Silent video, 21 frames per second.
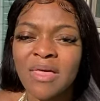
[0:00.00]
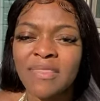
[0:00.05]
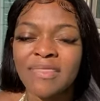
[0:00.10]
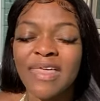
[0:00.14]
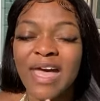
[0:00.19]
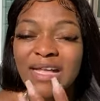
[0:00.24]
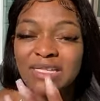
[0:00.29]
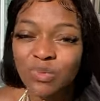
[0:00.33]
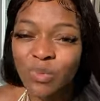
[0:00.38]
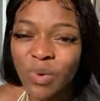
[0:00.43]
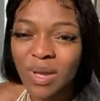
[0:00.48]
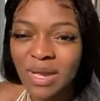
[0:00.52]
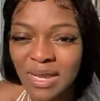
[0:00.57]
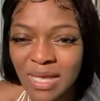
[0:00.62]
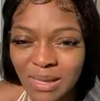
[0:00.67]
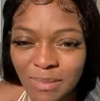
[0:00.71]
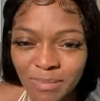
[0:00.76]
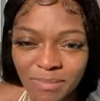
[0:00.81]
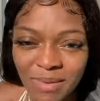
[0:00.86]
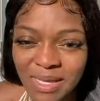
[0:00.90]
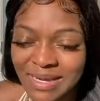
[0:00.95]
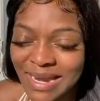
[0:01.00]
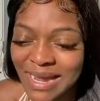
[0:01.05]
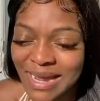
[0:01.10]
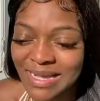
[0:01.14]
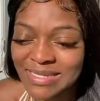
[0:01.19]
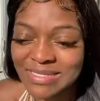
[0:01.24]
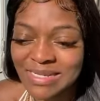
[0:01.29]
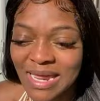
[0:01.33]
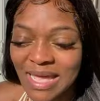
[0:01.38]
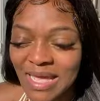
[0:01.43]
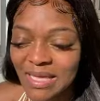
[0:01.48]
That's what hit me
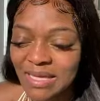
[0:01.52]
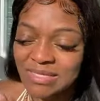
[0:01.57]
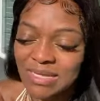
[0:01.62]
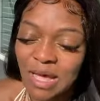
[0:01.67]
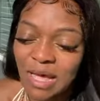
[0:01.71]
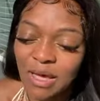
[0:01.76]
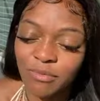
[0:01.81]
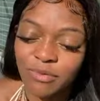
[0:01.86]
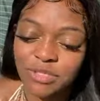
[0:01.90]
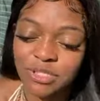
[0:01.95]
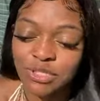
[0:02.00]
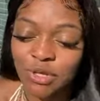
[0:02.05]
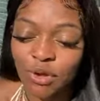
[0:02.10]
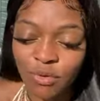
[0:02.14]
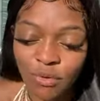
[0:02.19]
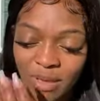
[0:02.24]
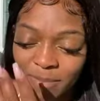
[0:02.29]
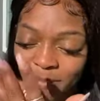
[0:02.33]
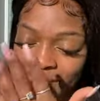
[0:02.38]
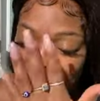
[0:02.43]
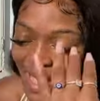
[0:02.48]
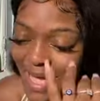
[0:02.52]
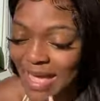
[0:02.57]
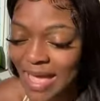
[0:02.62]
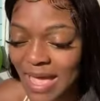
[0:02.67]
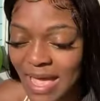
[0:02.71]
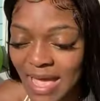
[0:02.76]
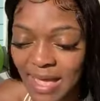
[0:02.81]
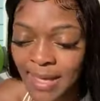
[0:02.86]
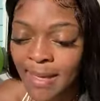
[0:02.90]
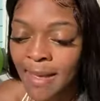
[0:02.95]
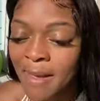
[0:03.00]
last night, because I was so in my
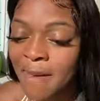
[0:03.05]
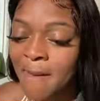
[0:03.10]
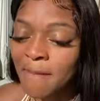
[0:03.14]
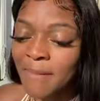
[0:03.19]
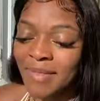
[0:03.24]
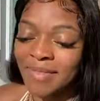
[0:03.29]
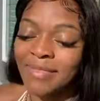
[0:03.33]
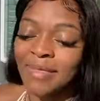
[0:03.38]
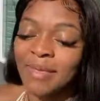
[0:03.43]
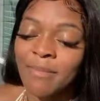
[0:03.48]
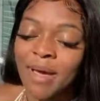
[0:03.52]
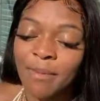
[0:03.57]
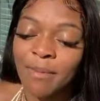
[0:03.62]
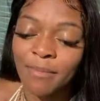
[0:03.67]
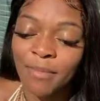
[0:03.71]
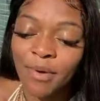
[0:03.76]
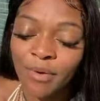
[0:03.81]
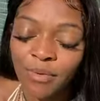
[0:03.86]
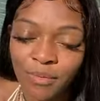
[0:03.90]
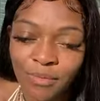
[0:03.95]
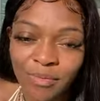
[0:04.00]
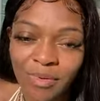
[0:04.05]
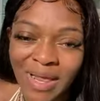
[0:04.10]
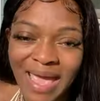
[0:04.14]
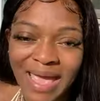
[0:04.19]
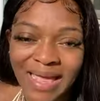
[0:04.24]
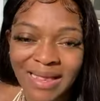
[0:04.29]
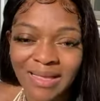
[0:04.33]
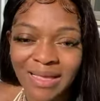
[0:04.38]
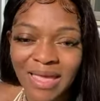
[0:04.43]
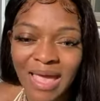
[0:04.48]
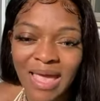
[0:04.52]
head, but then my moon
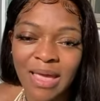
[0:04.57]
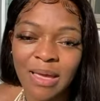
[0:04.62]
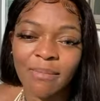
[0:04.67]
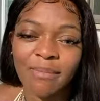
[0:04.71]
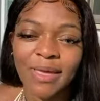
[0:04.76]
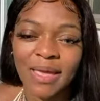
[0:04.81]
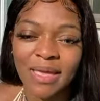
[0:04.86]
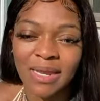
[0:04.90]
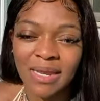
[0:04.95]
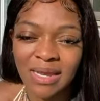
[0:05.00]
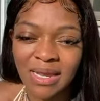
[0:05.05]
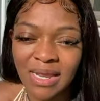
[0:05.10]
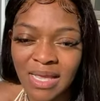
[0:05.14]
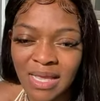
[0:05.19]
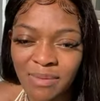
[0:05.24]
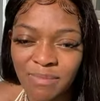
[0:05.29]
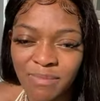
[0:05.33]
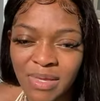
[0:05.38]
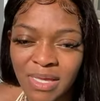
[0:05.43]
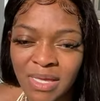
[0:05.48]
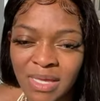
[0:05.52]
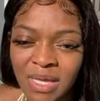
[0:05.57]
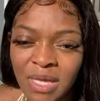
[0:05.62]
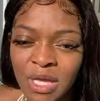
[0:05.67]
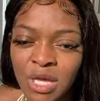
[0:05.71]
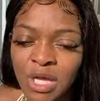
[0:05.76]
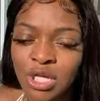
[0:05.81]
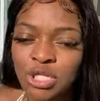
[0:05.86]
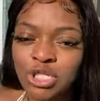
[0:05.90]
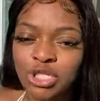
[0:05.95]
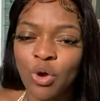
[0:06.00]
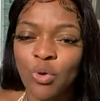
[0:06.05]
had came in and hit me.
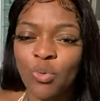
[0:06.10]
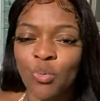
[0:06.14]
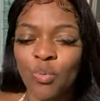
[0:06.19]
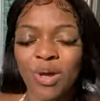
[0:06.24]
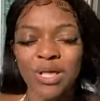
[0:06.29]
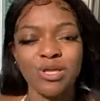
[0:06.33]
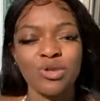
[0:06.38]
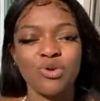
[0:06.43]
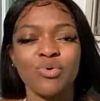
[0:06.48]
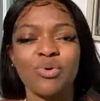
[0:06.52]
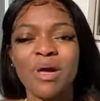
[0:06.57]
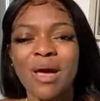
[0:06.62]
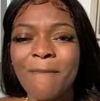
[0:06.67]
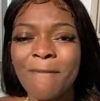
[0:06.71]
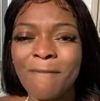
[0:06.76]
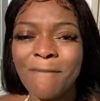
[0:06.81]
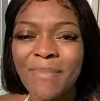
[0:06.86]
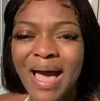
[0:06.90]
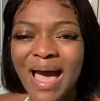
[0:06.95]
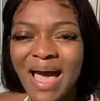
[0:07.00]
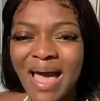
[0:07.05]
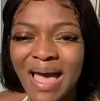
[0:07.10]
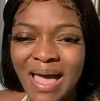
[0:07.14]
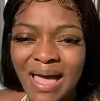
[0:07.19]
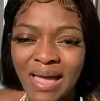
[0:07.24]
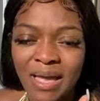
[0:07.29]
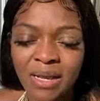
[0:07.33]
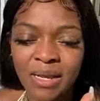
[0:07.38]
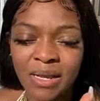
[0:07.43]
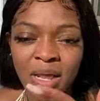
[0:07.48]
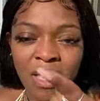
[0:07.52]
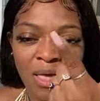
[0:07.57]
So when you
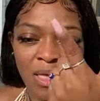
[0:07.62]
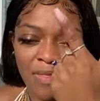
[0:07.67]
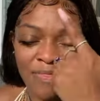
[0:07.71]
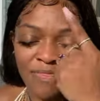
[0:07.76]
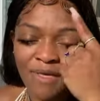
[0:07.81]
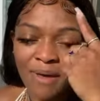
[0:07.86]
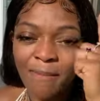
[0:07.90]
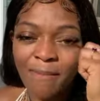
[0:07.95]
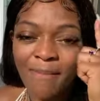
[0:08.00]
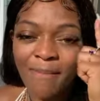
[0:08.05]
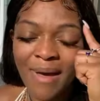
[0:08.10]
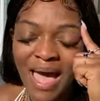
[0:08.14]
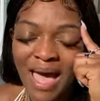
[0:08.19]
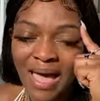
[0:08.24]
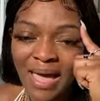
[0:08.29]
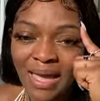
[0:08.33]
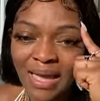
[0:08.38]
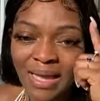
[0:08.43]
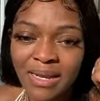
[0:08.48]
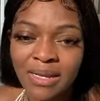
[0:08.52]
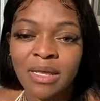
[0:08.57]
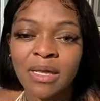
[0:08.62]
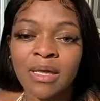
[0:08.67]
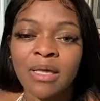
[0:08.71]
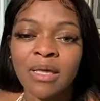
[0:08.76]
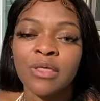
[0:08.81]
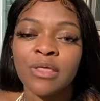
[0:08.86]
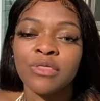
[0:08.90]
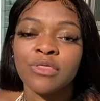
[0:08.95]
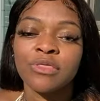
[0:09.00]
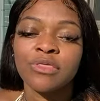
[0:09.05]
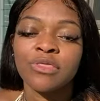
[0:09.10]
combine the mind,
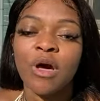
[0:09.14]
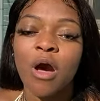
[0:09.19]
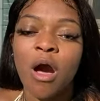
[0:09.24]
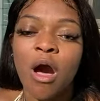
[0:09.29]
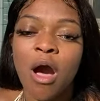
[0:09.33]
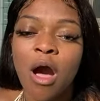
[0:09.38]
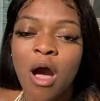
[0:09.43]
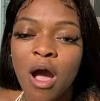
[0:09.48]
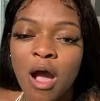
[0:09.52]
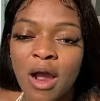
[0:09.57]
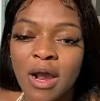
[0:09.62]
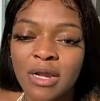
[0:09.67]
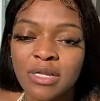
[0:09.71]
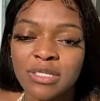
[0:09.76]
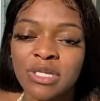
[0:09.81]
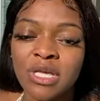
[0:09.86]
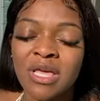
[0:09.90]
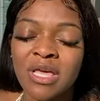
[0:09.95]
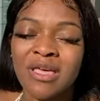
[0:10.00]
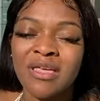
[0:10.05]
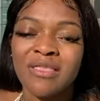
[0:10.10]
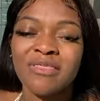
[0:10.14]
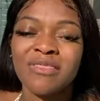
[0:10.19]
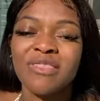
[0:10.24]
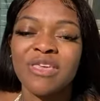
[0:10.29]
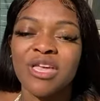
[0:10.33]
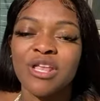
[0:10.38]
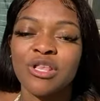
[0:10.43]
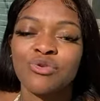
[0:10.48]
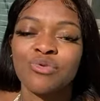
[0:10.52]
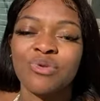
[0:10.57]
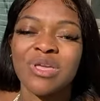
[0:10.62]
the heart,
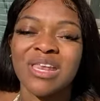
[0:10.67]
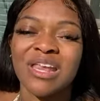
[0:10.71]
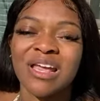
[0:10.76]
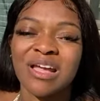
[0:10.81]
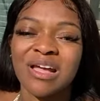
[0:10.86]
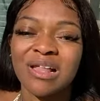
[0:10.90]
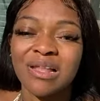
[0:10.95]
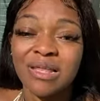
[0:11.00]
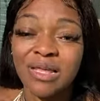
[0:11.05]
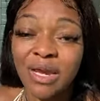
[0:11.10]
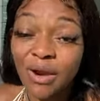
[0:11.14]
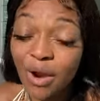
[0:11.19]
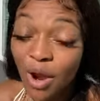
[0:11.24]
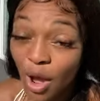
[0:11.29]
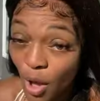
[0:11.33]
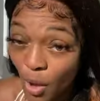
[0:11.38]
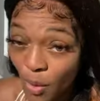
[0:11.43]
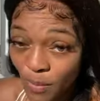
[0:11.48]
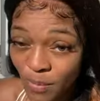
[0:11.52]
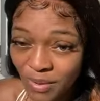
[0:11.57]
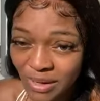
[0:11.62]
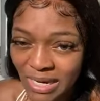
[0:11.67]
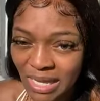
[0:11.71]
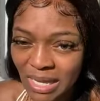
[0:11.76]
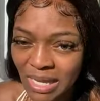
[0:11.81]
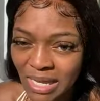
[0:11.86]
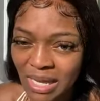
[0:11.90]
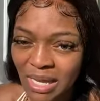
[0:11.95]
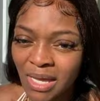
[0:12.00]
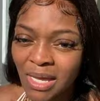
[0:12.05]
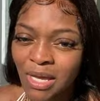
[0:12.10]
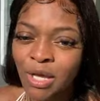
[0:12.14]
then you get a clear
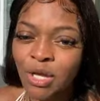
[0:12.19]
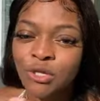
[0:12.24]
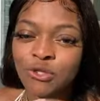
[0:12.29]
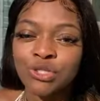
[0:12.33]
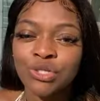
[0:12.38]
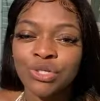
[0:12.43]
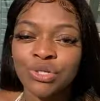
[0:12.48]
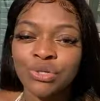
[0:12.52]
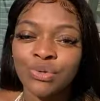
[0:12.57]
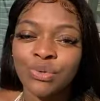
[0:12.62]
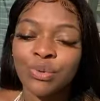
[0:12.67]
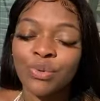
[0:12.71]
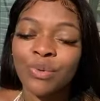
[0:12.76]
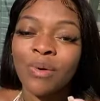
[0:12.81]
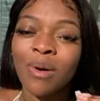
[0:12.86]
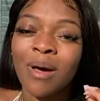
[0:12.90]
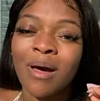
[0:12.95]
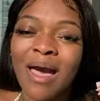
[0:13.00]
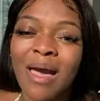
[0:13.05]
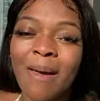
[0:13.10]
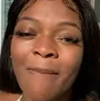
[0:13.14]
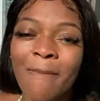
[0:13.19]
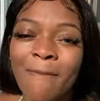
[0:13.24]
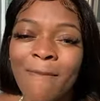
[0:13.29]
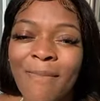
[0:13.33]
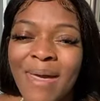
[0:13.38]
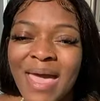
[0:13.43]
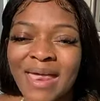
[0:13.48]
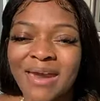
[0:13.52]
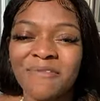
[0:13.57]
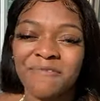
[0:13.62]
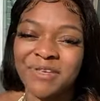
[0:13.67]
opening to
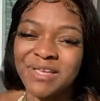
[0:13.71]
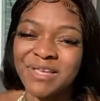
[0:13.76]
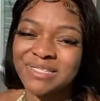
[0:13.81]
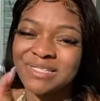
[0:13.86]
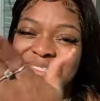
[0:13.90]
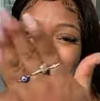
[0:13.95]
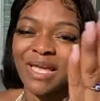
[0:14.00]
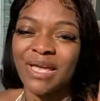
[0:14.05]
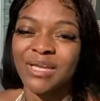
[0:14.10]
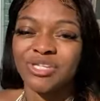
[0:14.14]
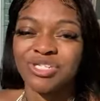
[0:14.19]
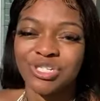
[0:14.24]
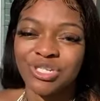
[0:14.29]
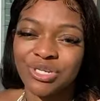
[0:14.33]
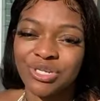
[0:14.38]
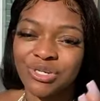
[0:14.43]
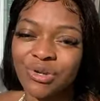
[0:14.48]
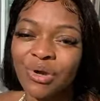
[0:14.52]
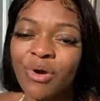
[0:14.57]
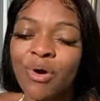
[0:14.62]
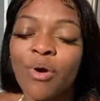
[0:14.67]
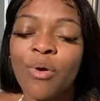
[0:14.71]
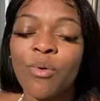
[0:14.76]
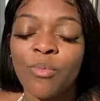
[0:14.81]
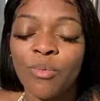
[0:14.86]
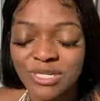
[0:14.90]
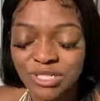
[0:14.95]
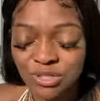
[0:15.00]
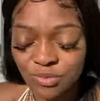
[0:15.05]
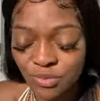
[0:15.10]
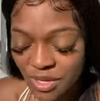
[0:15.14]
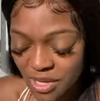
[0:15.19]
manifestation,
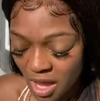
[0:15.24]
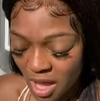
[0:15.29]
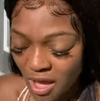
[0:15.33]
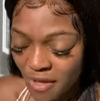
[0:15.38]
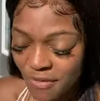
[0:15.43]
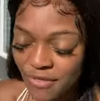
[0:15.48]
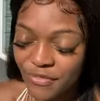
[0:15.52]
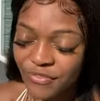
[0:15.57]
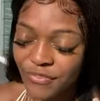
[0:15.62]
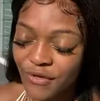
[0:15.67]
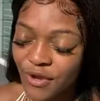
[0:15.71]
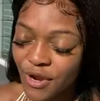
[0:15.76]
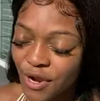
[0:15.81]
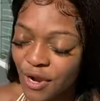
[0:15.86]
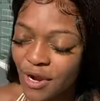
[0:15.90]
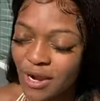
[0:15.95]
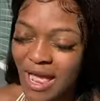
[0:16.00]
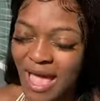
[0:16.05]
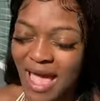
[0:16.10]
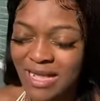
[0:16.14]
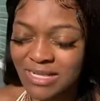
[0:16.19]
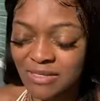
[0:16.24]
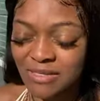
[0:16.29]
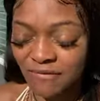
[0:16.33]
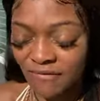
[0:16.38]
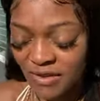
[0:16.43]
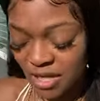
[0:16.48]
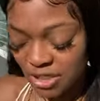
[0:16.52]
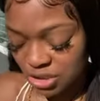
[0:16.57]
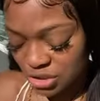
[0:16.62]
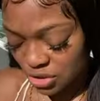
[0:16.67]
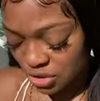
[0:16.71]
which we call the third
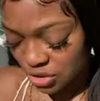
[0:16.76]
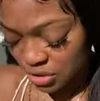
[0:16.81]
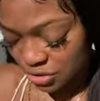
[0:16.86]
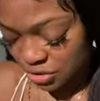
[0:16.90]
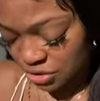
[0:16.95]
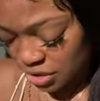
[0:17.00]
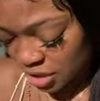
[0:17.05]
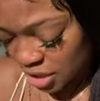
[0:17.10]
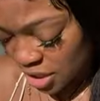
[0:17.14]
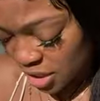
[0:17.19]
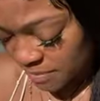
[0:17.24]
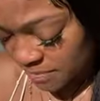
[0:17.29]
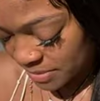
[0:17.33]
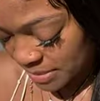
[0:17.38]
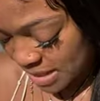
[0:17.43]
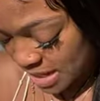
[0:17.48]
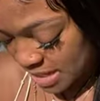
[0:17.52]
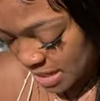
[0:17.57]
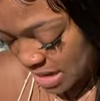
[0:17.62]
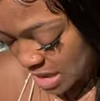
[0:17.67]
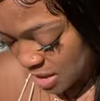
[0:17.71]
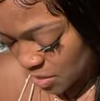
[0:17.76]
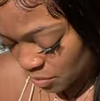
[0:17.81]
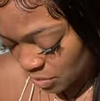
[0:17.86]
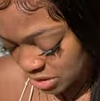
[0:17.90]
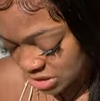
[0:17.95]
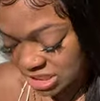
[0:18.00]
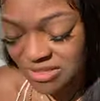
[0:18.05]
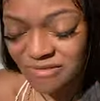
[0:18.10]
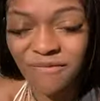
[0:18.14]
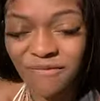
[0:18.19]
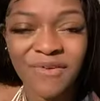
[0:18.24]
activation of the third planet,
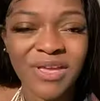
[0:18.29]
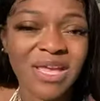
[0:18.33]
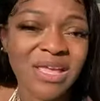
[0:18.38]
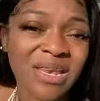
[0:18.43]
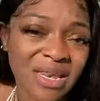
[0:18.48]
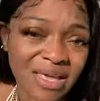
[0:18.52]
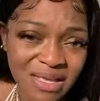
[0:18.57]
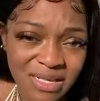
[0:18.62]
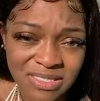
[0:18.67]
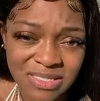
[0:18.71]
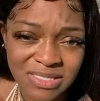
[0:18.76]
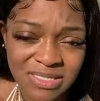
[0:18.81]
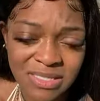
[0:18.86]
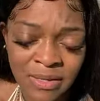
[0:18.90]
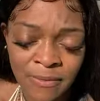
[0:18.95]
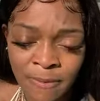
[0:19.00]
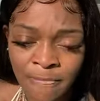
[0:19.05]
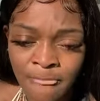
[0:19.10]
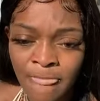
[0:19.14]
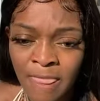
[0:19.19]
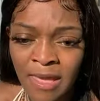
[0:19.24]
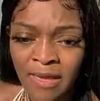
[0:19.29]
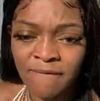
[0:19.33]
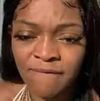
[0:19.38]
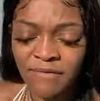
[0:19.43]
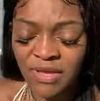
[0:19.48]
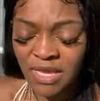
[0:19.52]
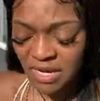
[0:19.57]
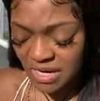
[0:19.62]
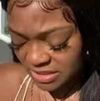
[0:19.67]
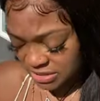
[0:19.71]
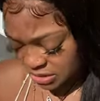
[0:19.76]
which is Venus.
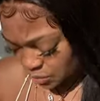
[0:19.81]
Venus